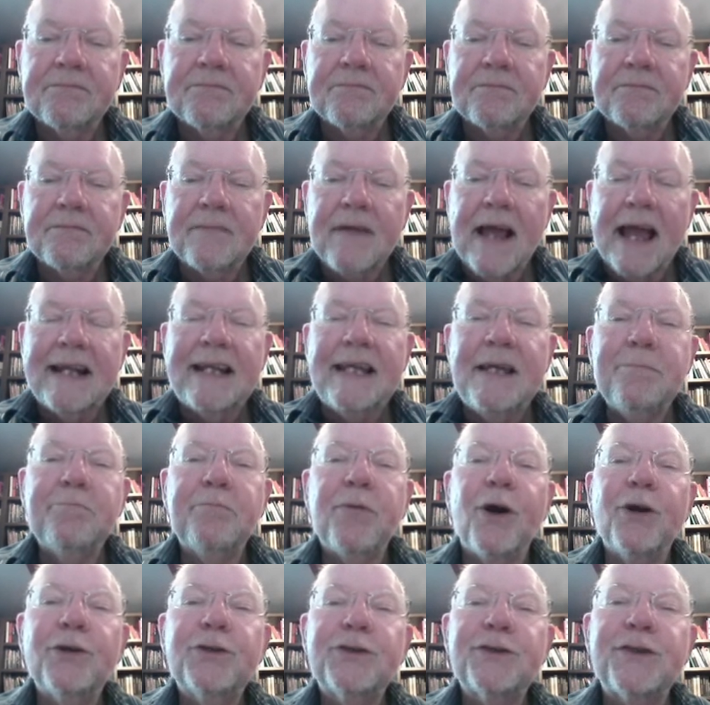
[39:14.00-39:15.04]
and he
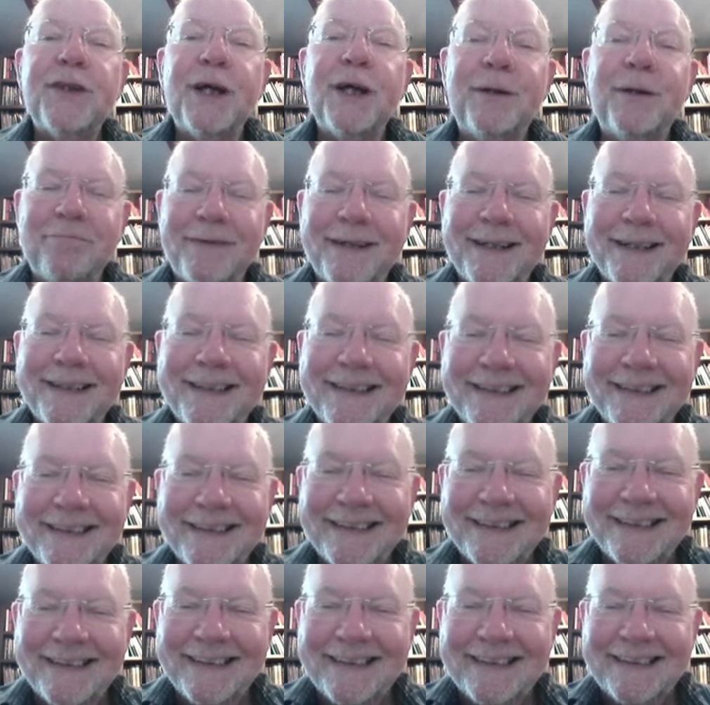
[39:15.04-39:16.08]
pushed them,
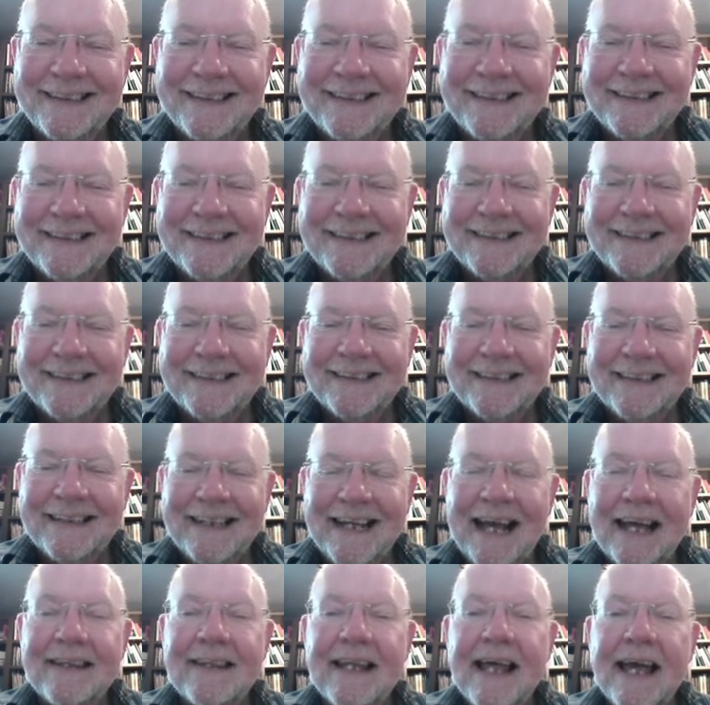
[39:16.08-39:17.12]

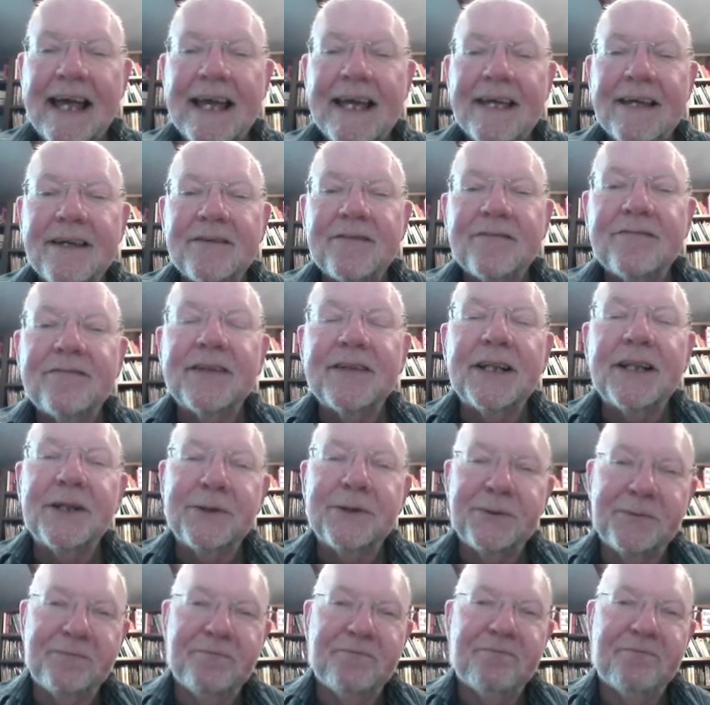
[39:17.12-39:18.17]
and they flew.
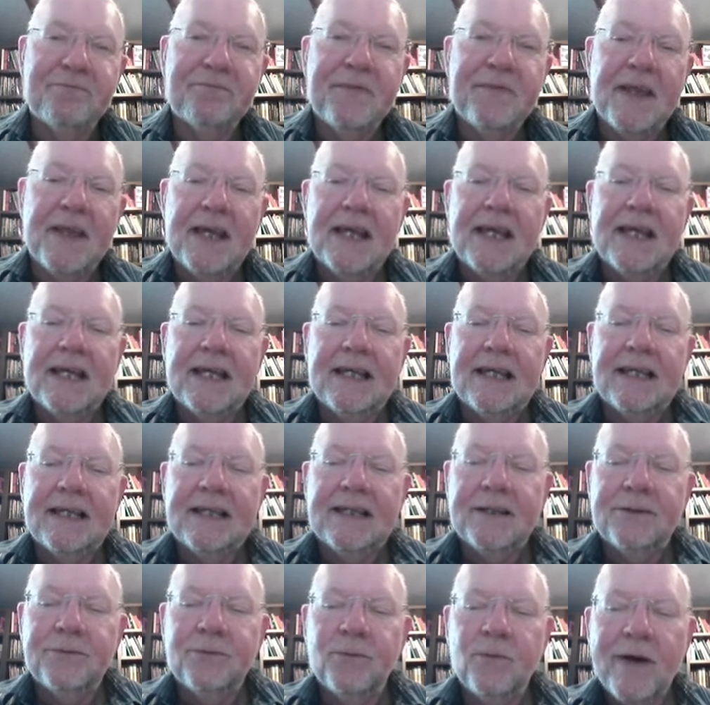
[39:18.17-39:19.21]

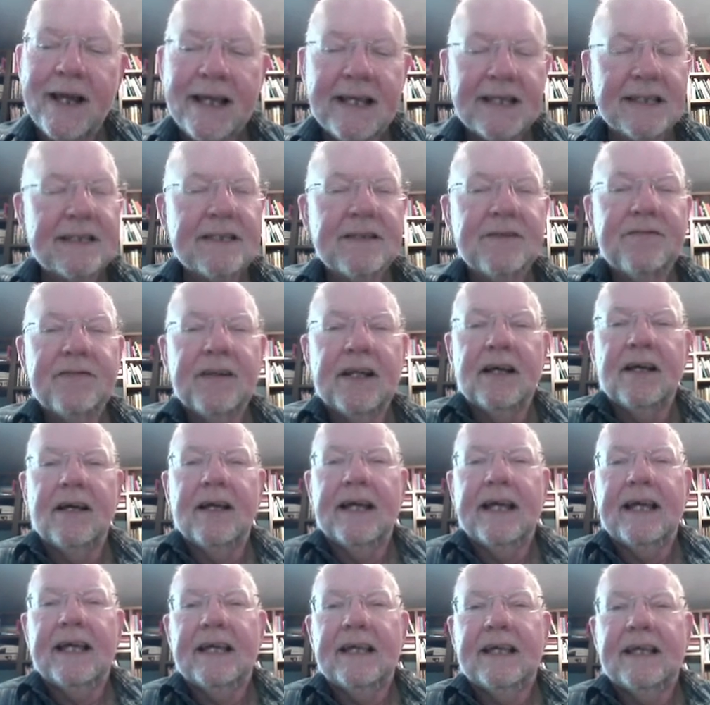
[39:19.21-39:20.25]
Wings to
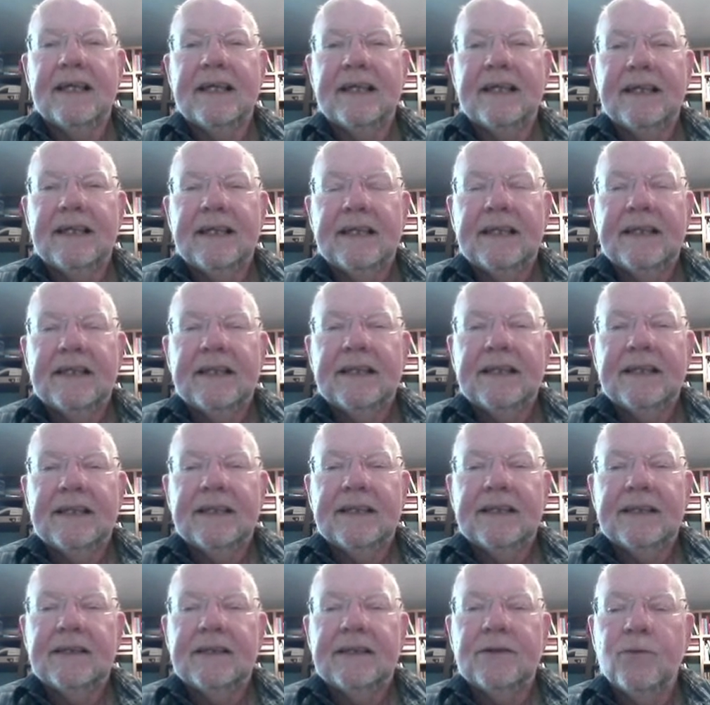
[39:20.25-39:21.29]
fly.
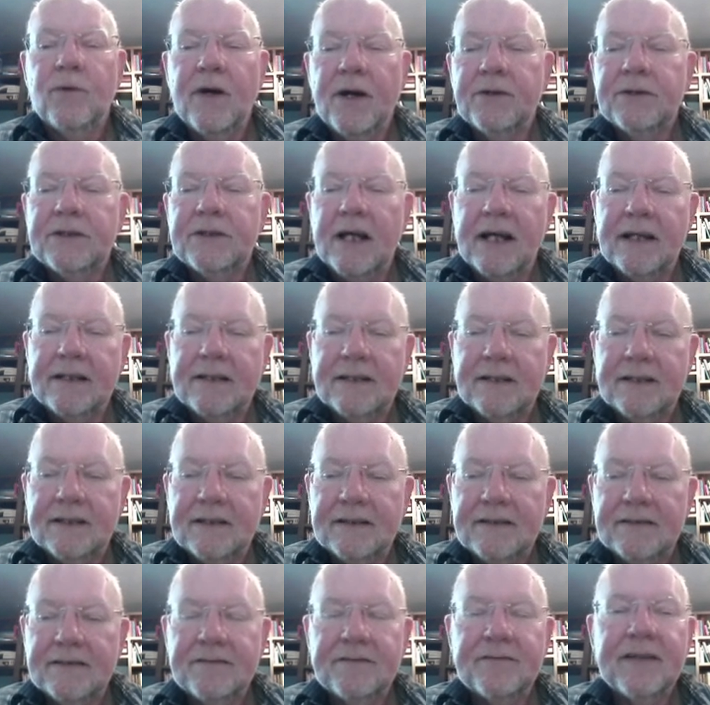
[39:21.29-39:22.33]
Well done
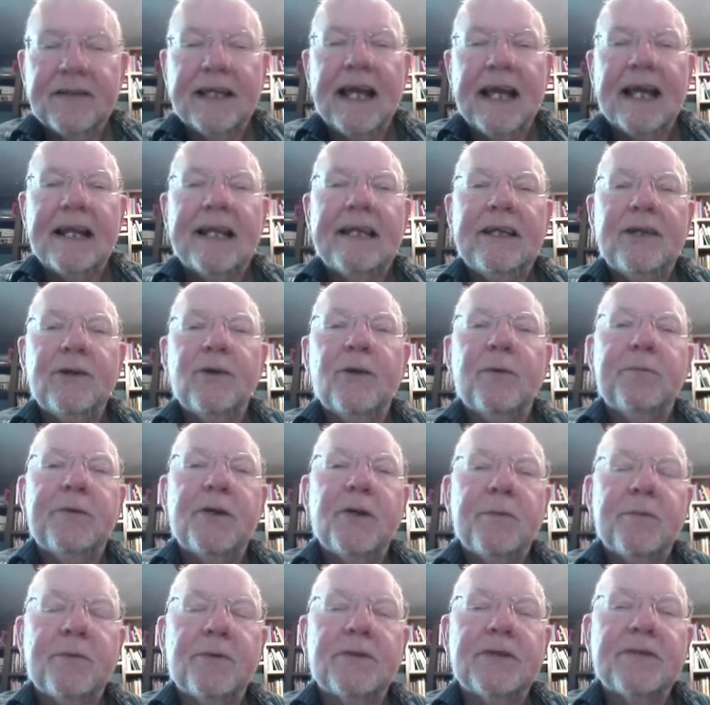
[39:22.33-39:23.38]
for getting your
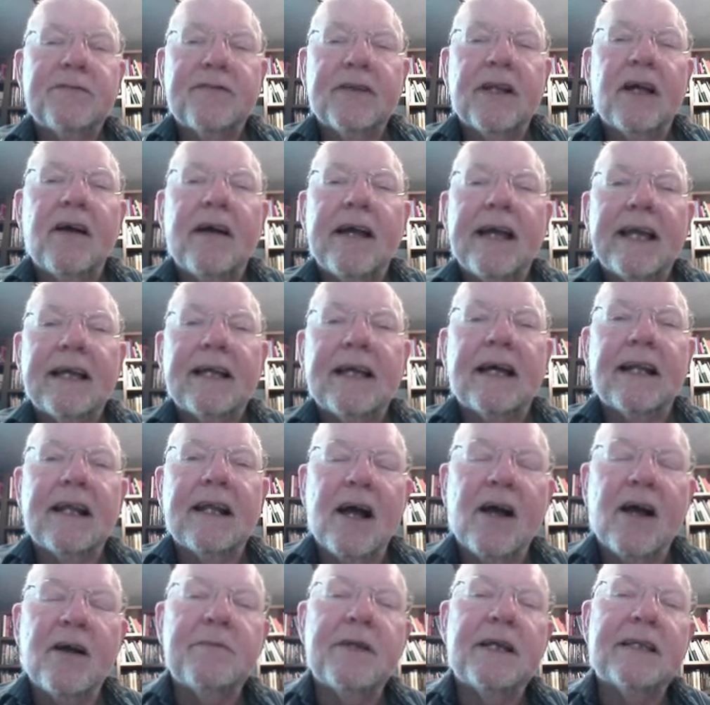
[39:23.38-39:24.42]
pupils flying, and I
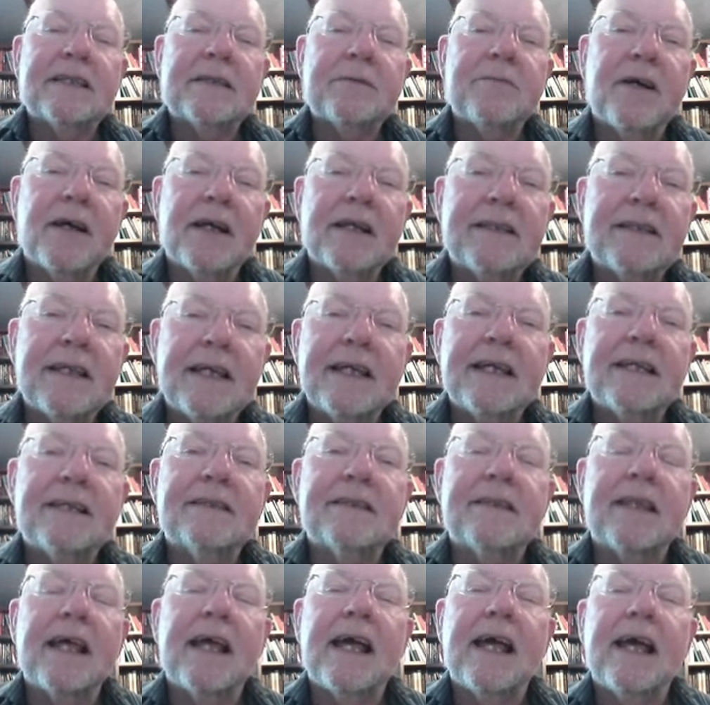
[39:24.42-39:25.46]
hope there's some ideas
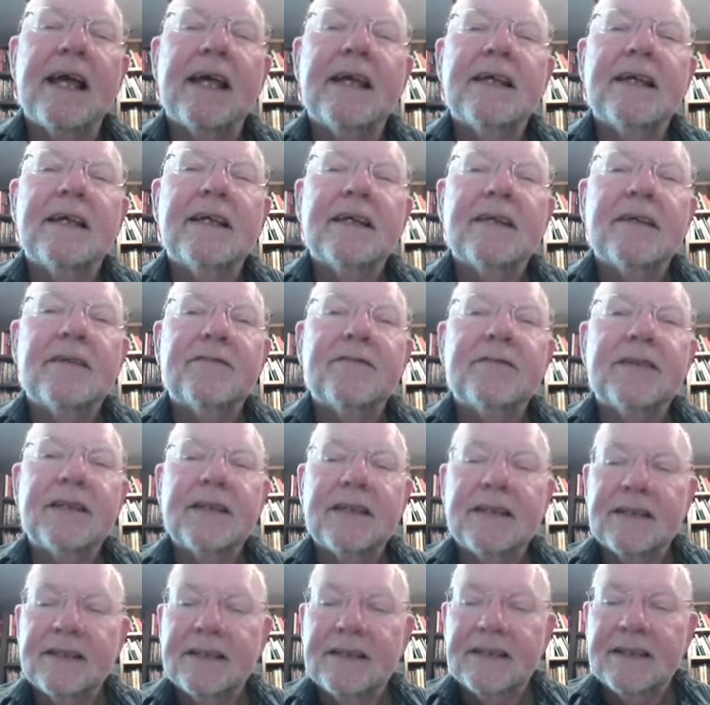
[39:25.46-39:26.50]
there for
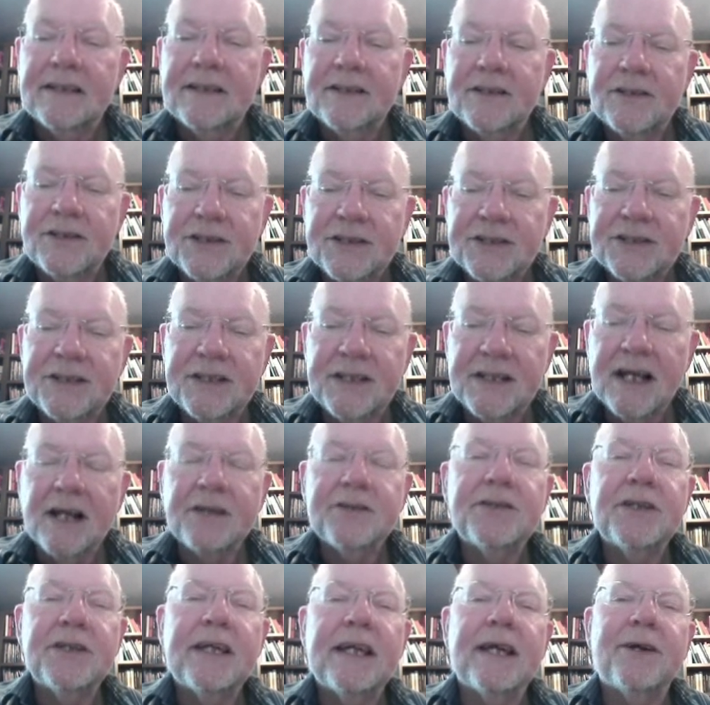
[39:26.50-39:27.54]
just
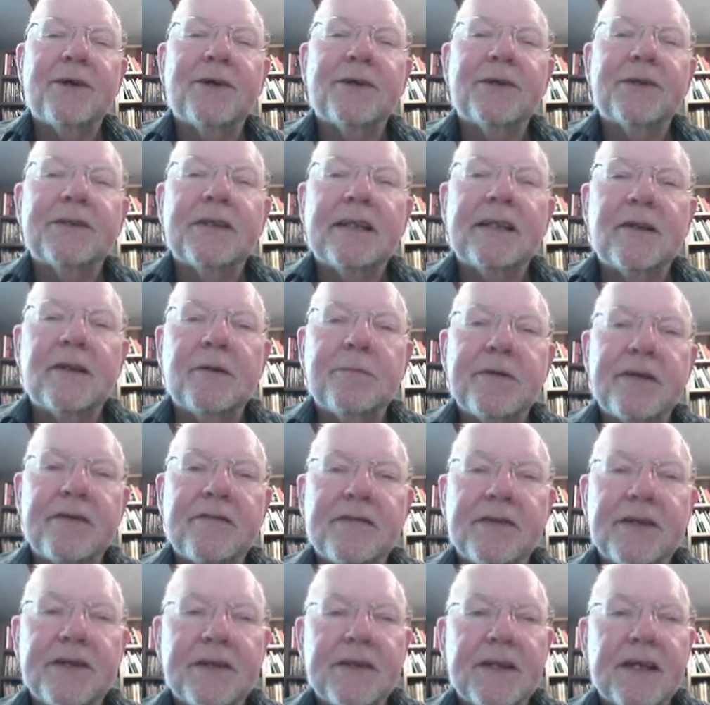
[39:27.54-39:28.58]
nudging it on a little bit
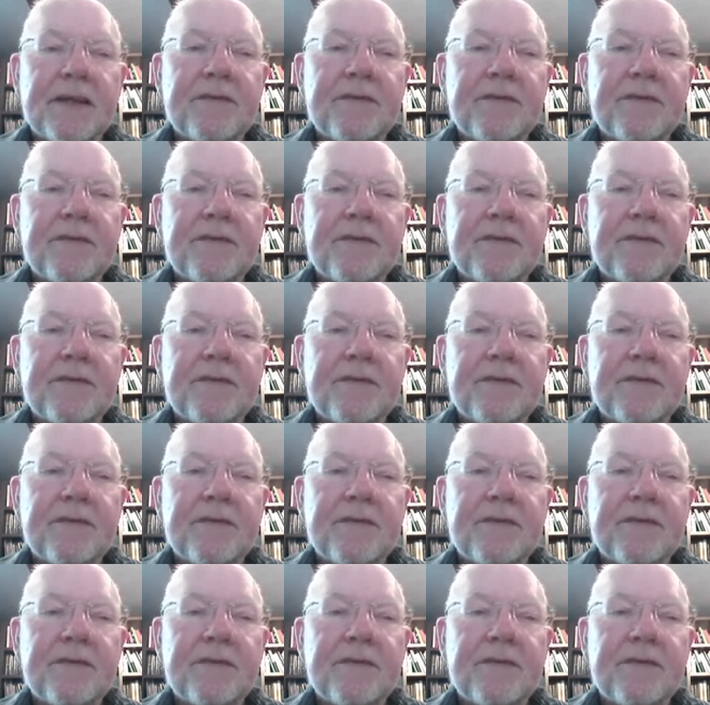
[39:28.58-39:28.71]
further.